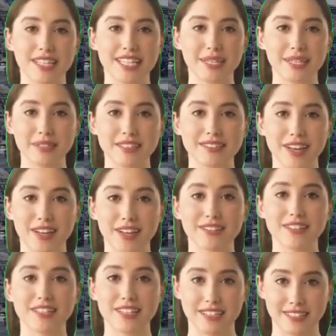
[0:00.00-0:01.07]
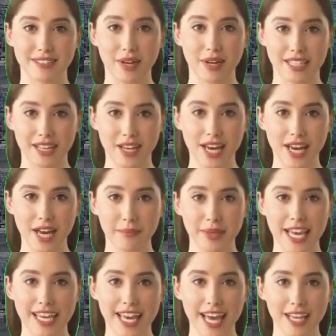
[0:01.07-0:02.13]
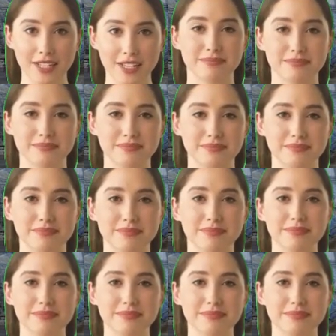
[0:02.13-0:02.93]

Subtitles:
to 15 minutes drive to Chuncheon-si and eateries.